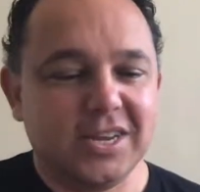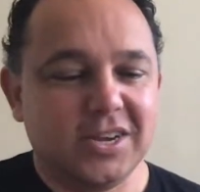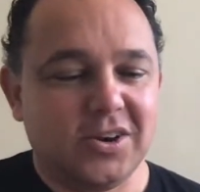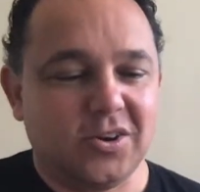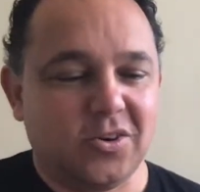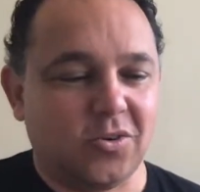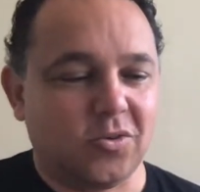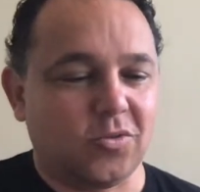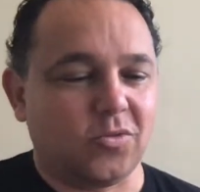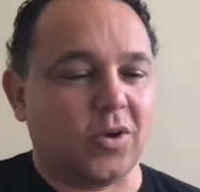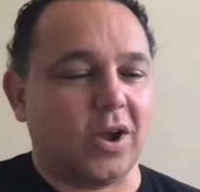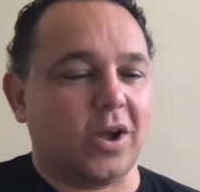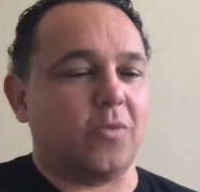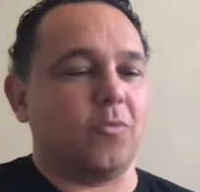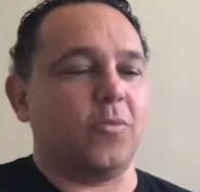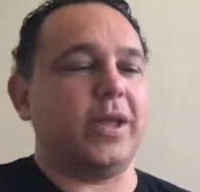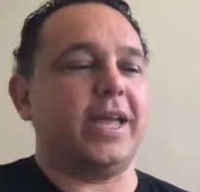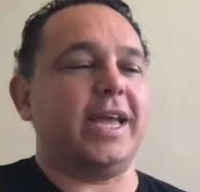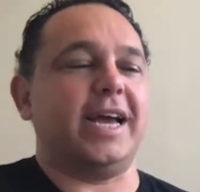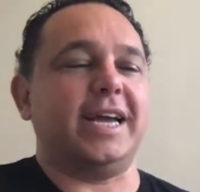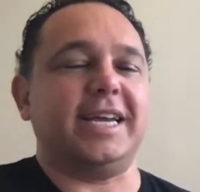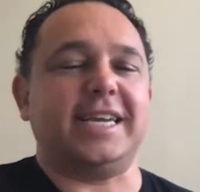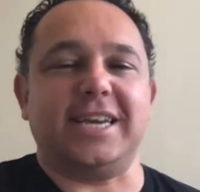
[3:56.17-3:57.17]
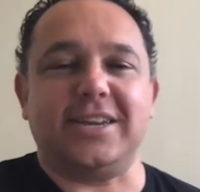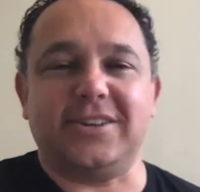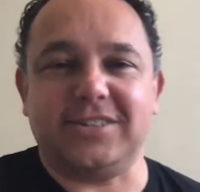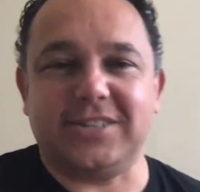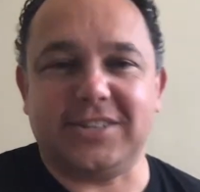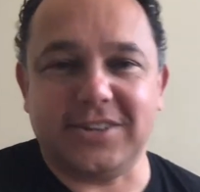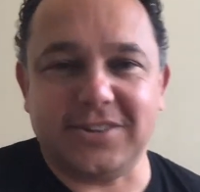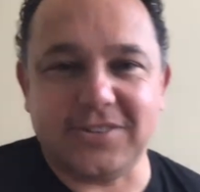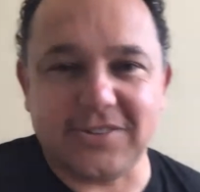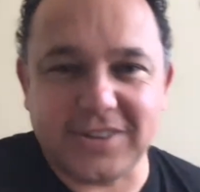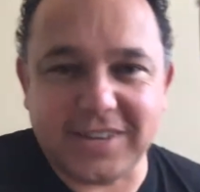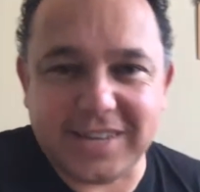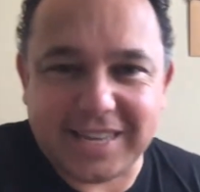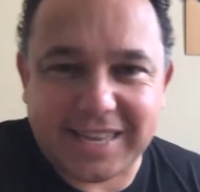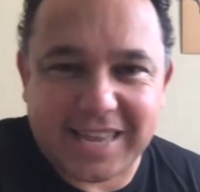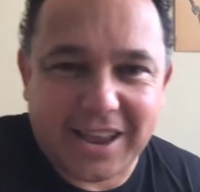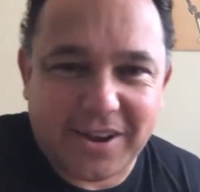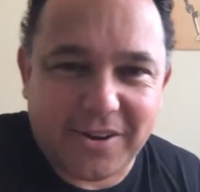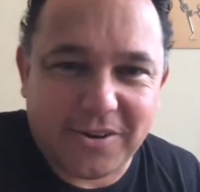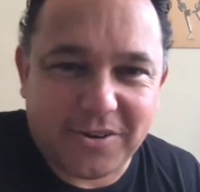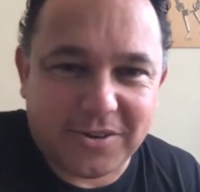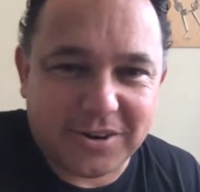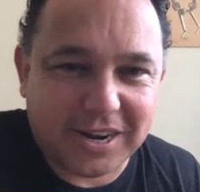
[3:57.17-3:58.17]
All right, we are going to
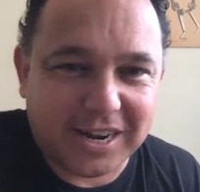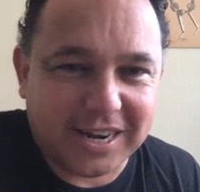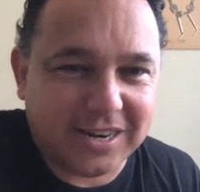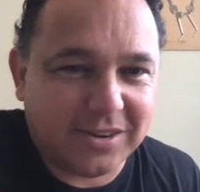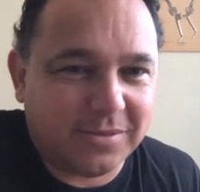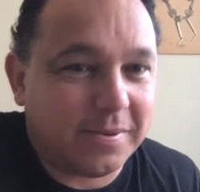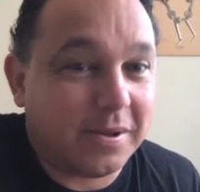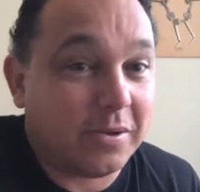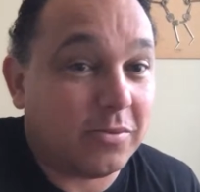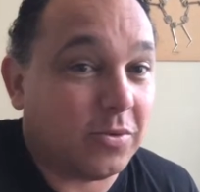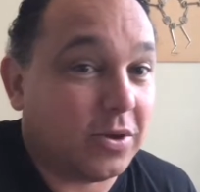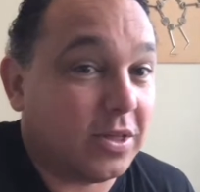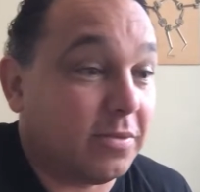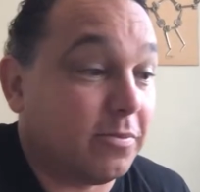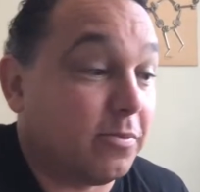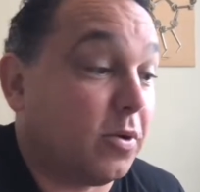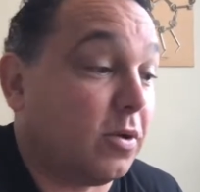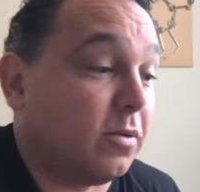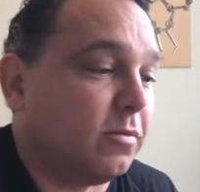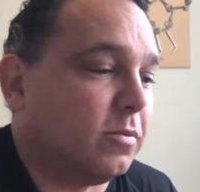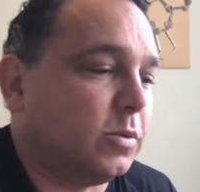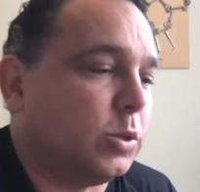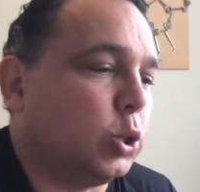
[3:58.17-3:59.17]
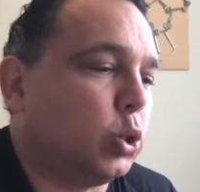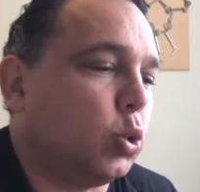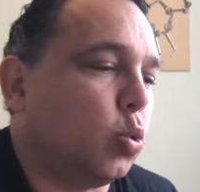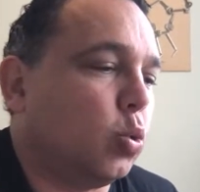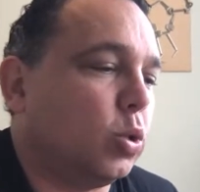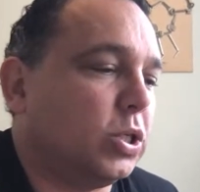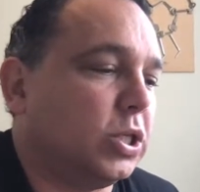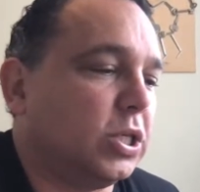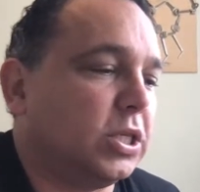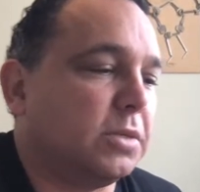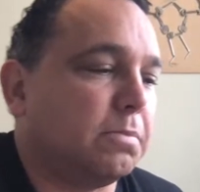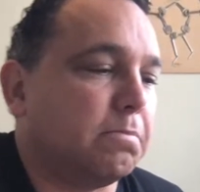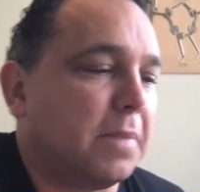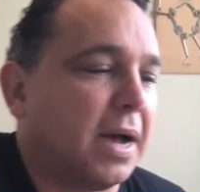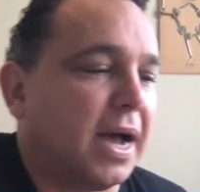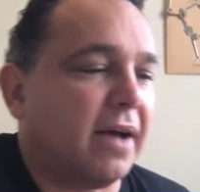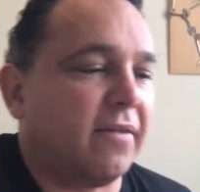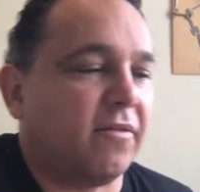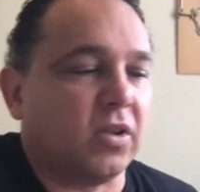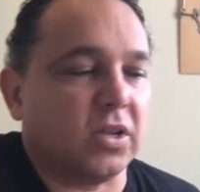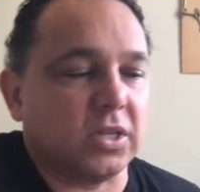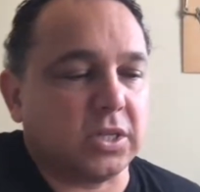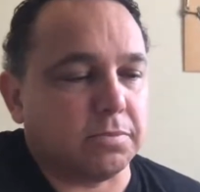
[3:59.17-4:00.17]
carry on a little bit with George's
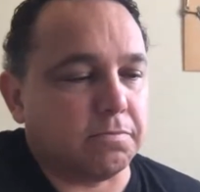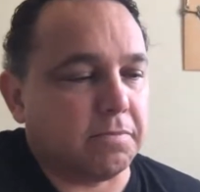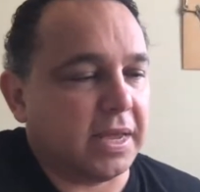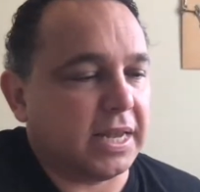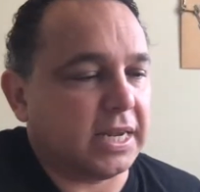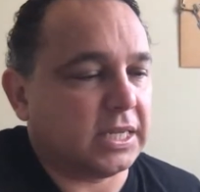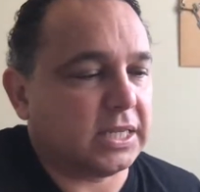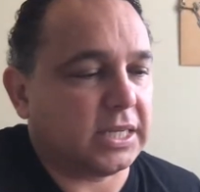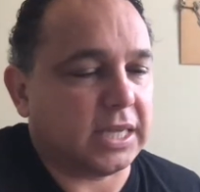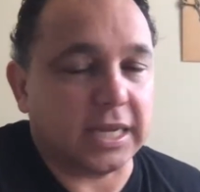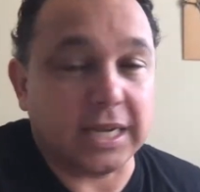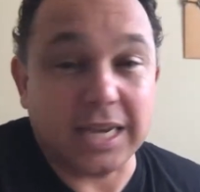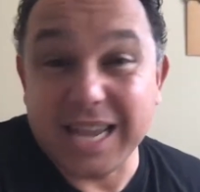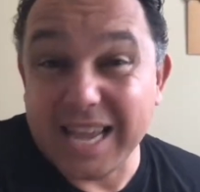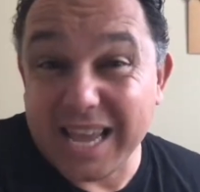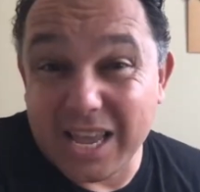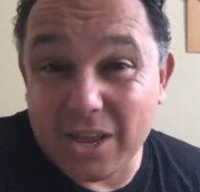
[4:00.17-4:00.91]
Marvellous Medicine.